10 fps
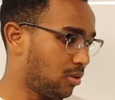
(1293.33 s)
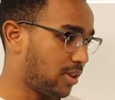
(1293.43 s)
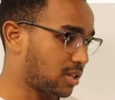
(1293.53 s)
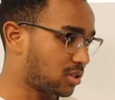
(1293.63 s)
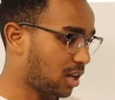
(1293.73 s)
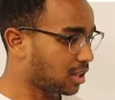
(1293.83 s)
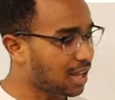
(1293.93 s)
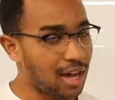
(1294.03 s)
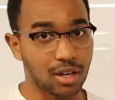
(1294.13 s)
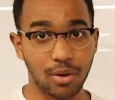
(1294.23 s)
There's a
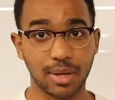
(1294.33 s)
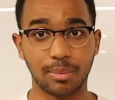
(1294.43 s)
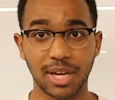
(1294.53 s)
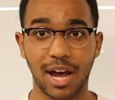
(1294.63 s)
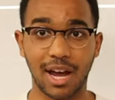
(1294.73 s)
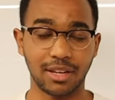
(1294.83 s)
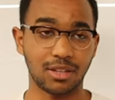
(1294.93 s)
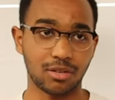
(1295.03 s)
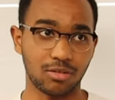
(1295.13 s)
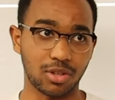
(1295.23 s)
lot going behind